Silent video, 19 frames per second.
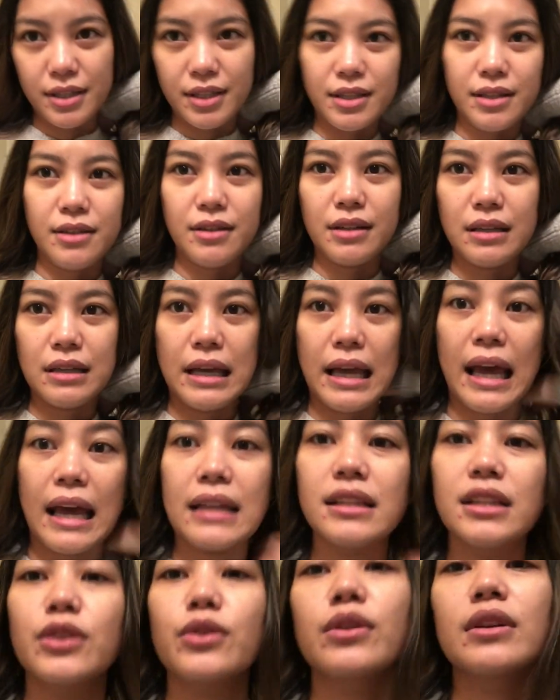
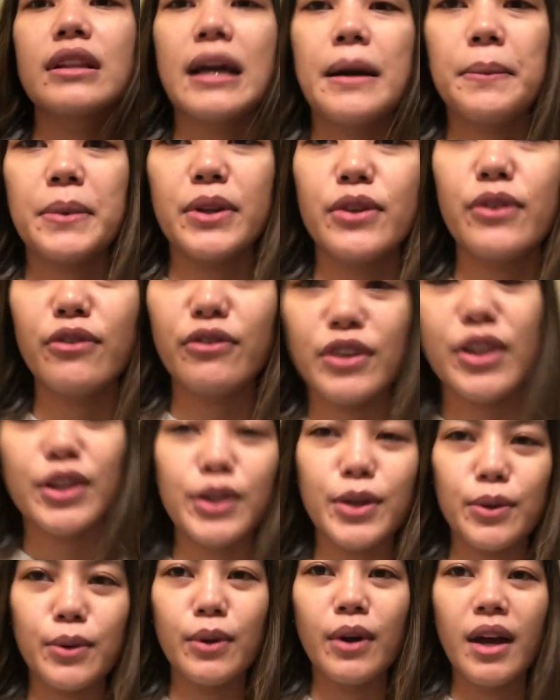i-edit ko na dapat yung
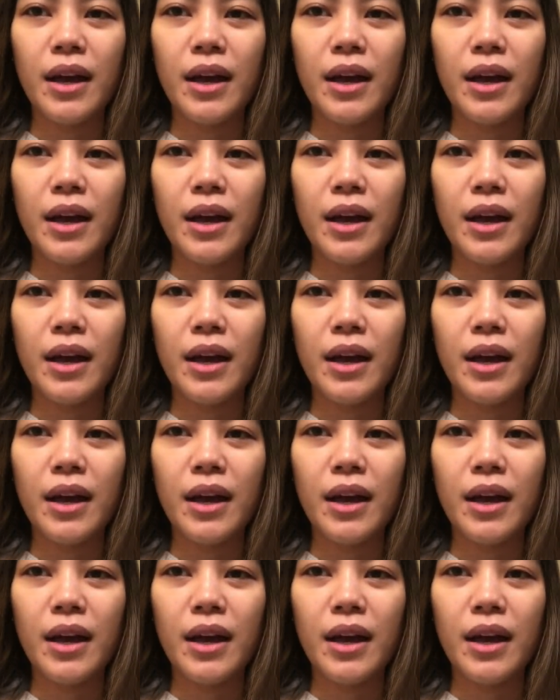video.